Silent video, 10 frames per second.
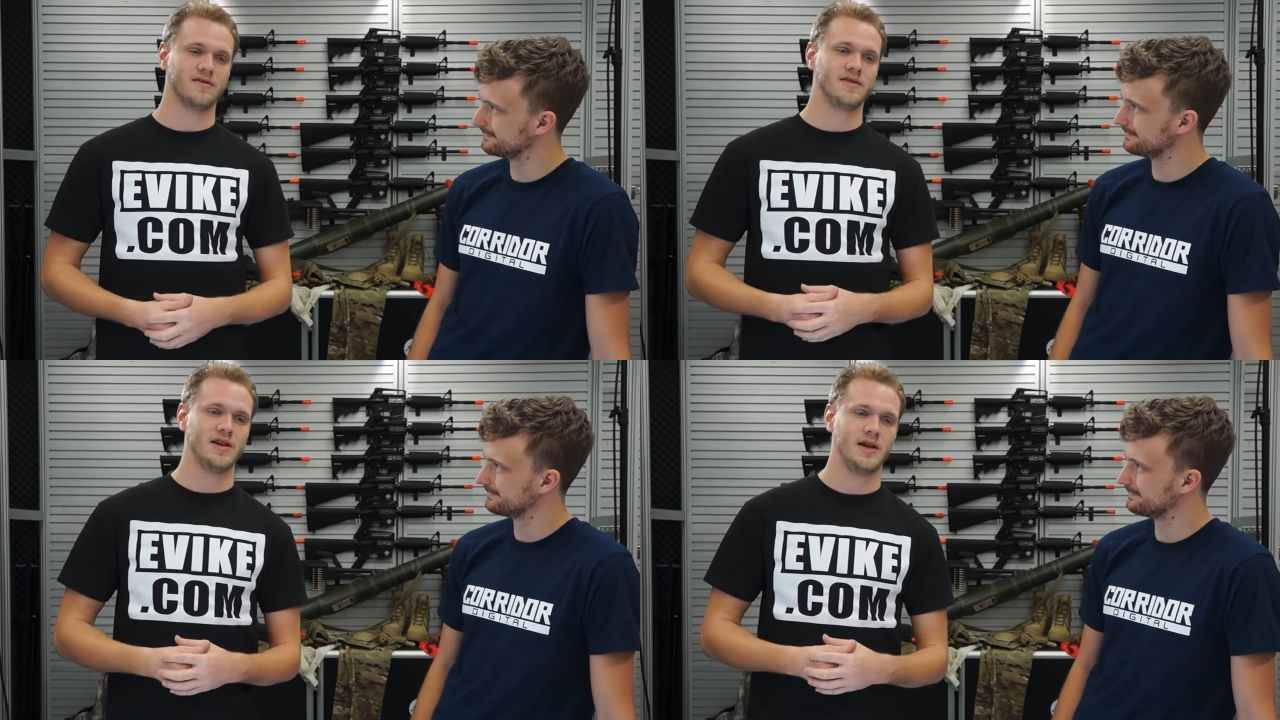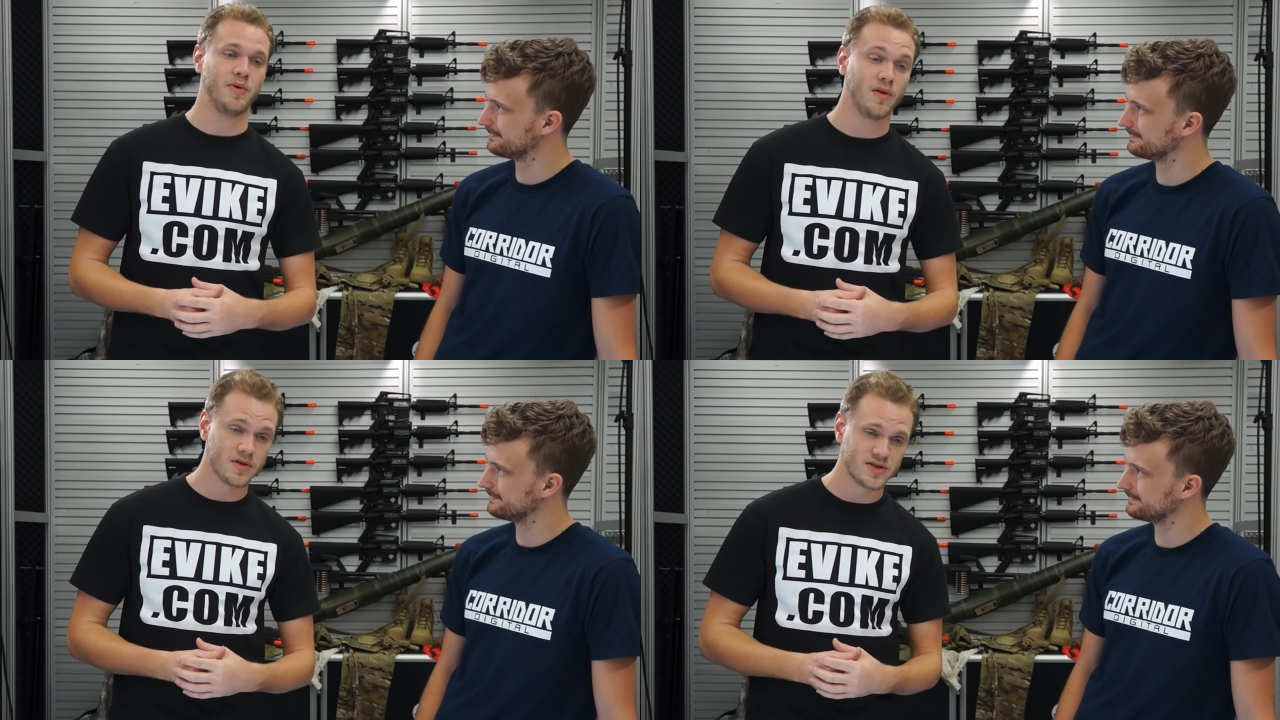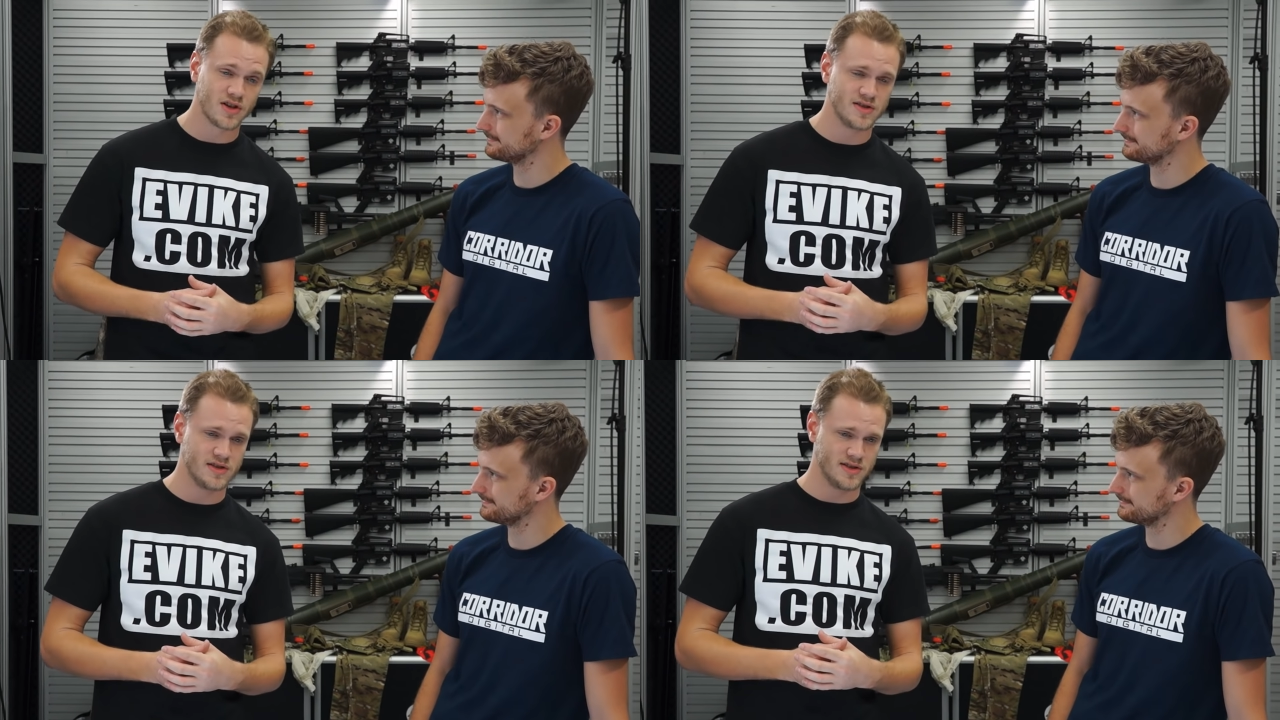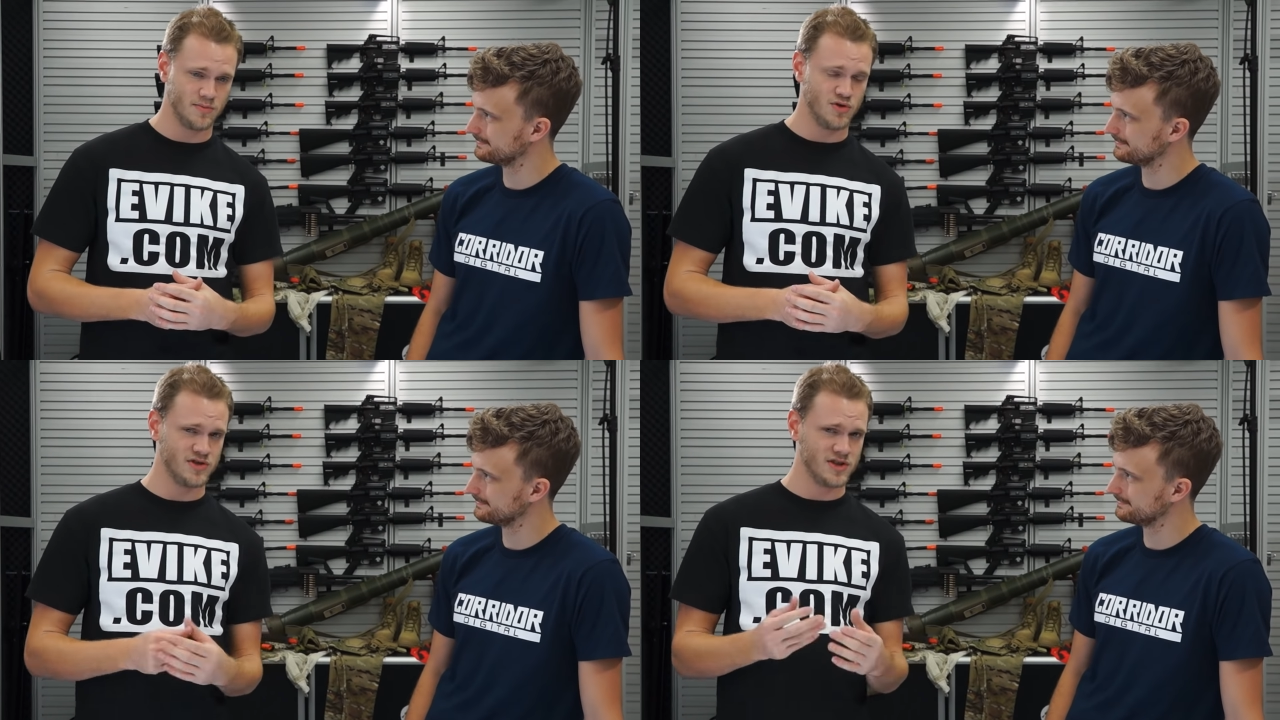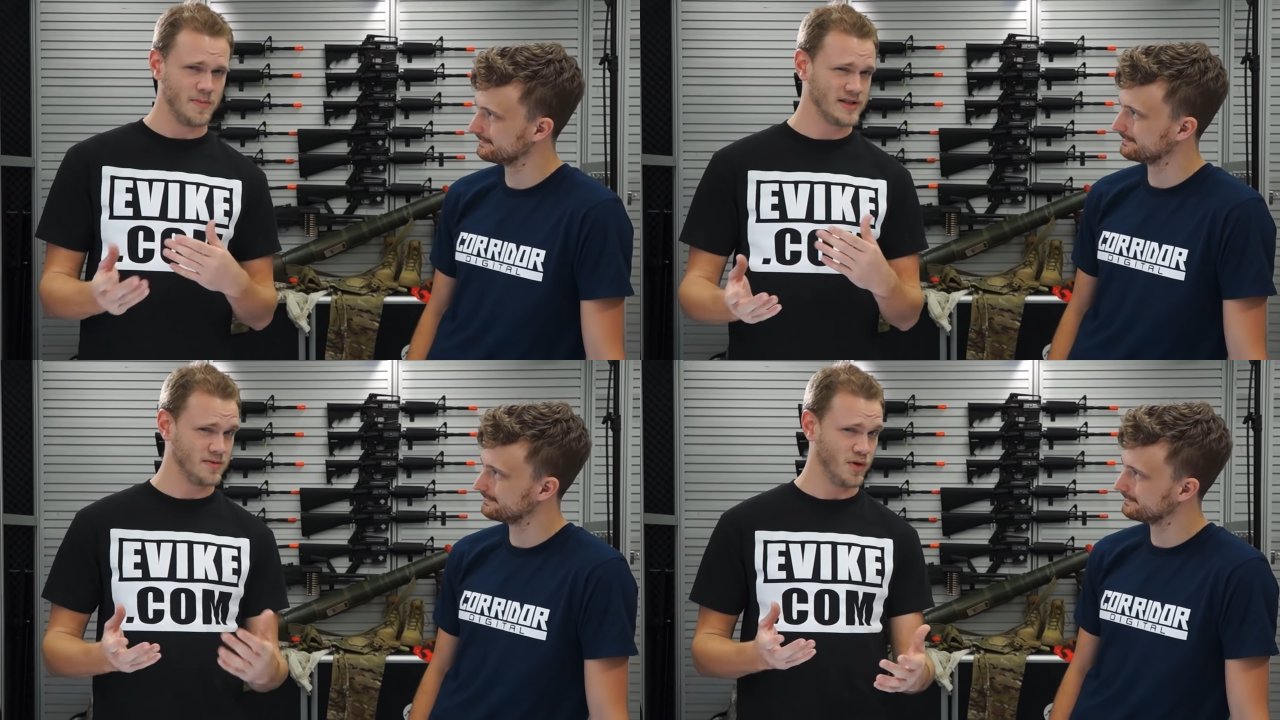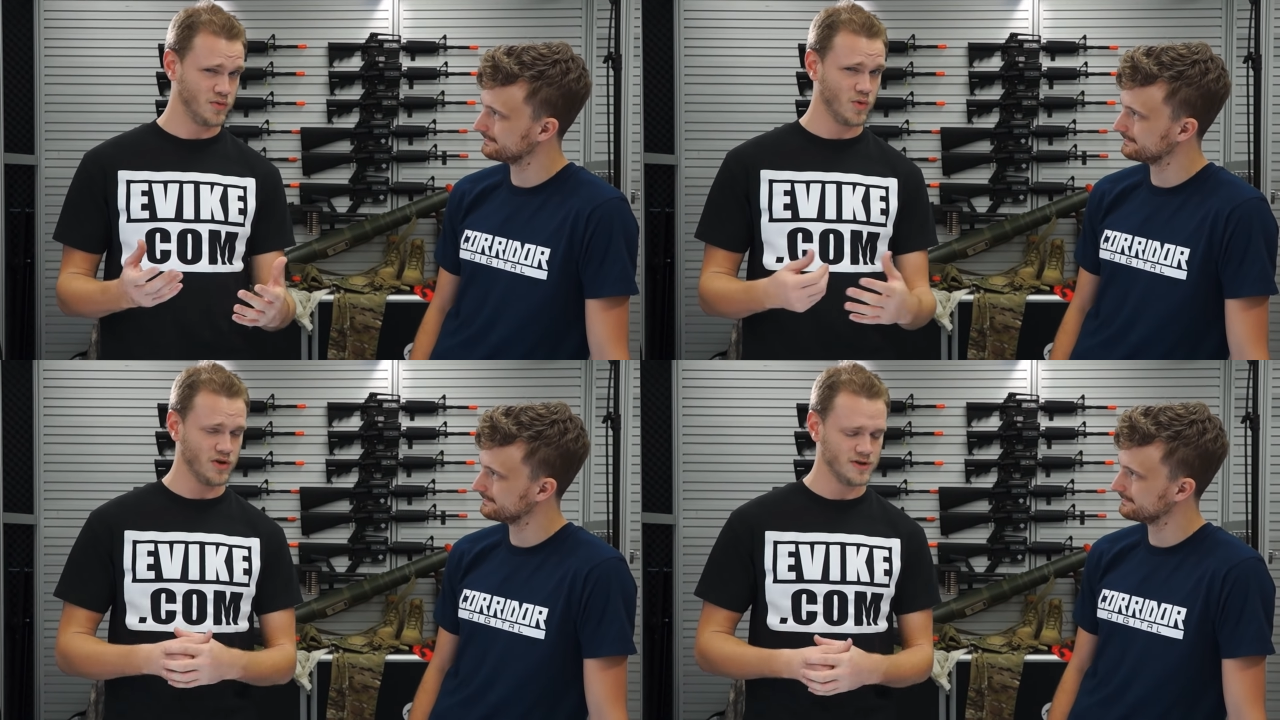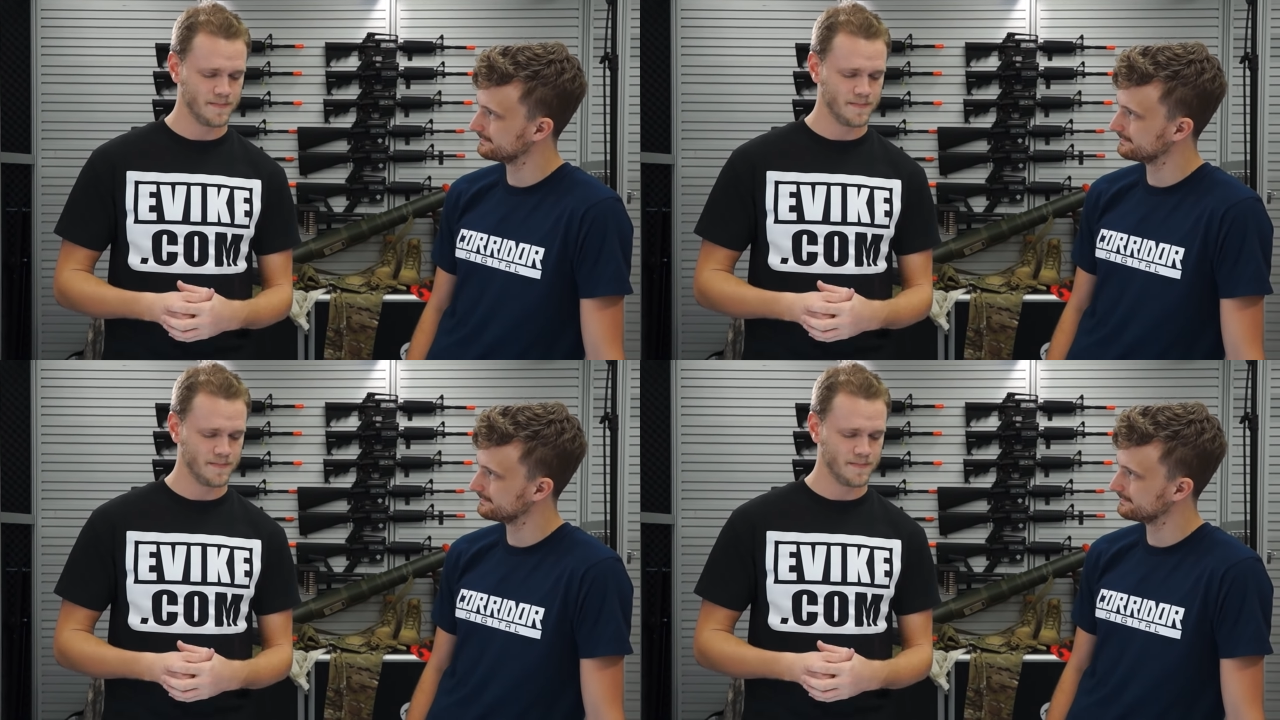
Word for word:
Speaker 1: the Polar Star system uses the best of both worlds.